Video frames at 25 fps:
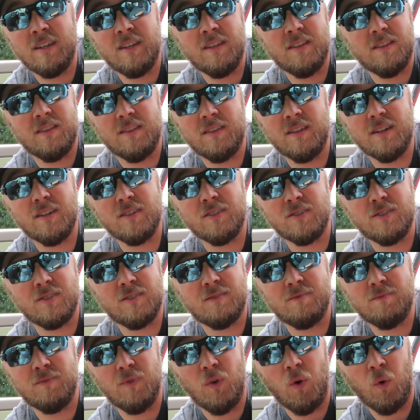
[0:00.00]
their
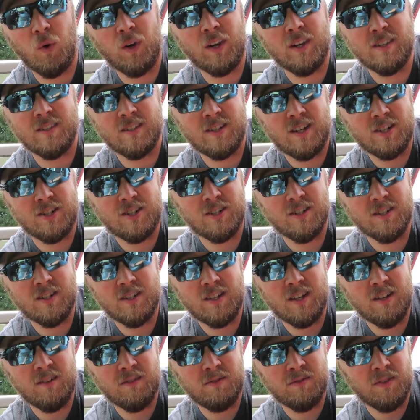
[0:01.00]
organization
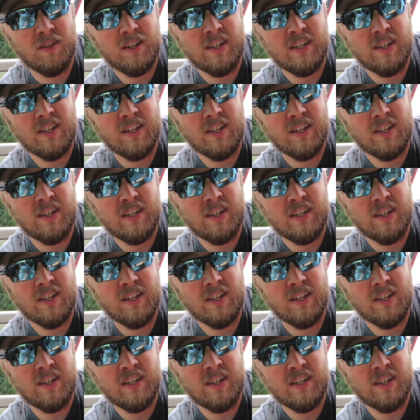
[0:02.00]
stuff